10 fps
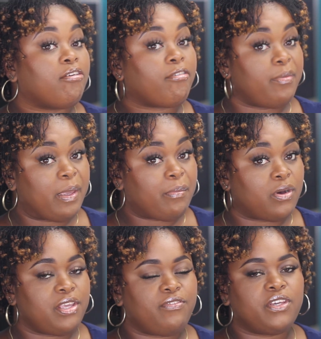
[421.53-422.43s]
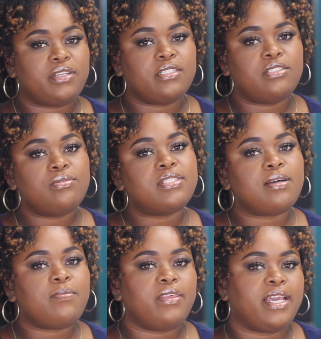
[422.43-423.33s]
Remember, if you're gonna do
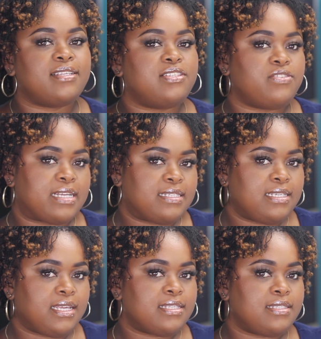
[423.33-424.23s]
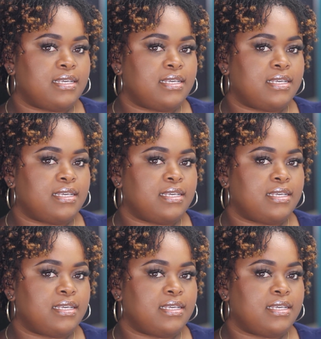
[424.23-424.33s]
something as drastic as